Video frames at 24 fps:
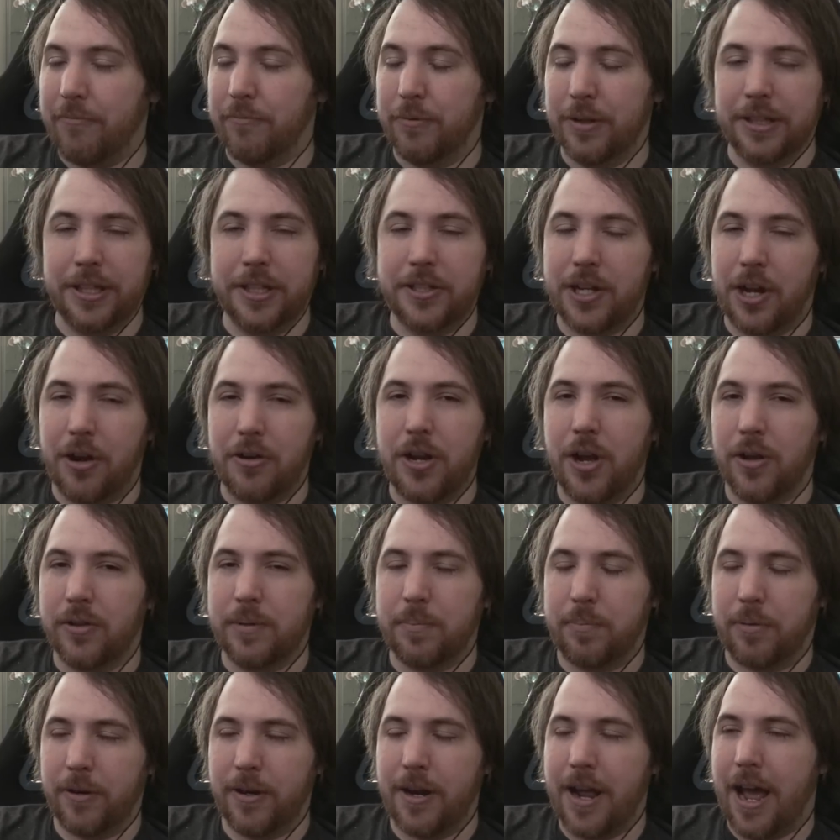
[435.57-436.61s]
I really don't know
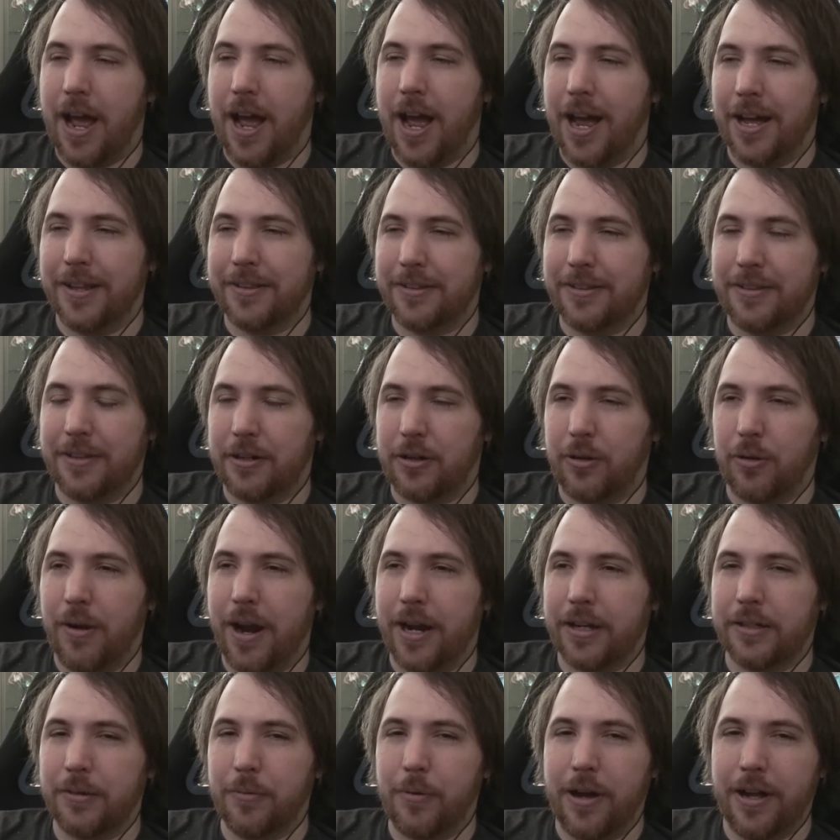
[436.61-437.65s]
the
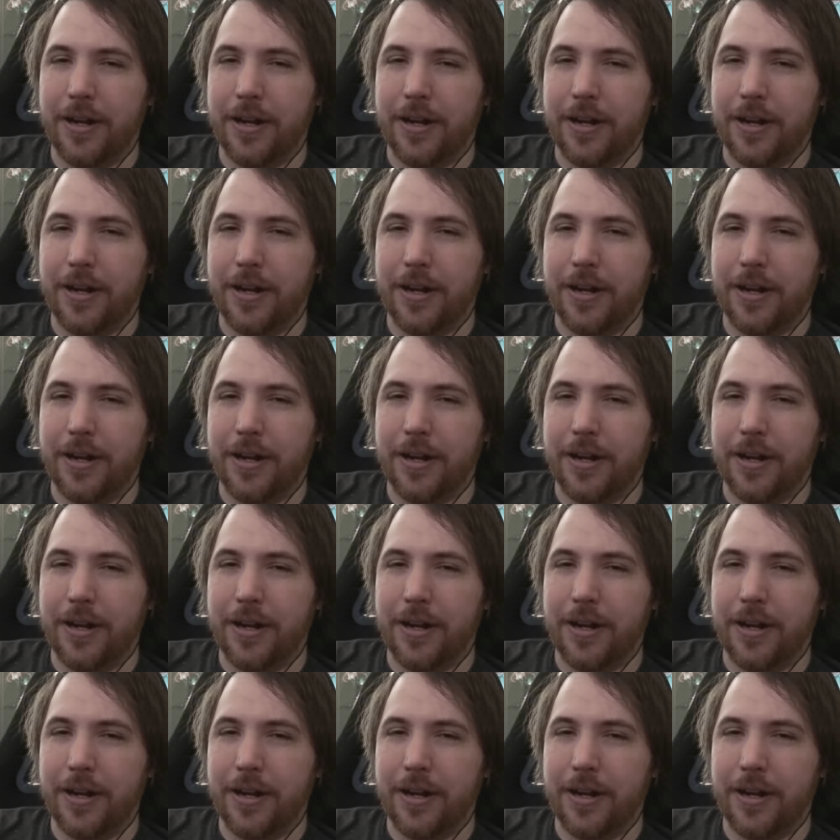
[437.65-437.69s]
correct